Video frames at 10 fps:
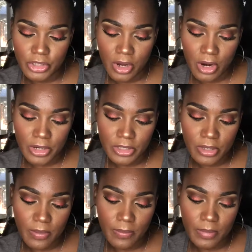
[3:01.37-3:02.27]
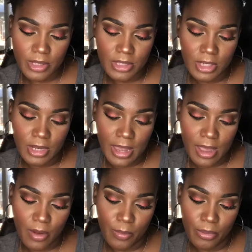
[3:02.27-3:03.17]
Tarte Busy
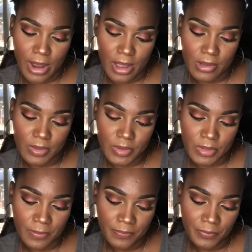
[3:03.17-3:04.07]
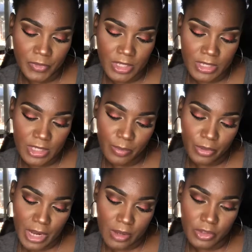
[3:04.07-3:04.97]
Gal Brows Tinted
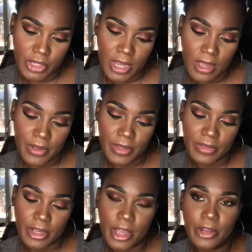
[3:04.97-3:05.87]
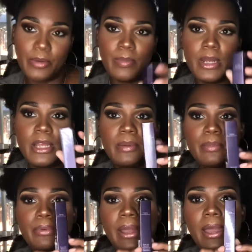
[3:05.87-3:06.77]
Brow Gel in the color medium
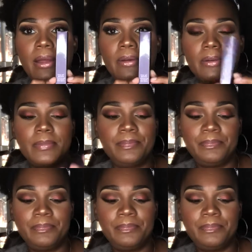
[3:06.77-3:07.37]
brown.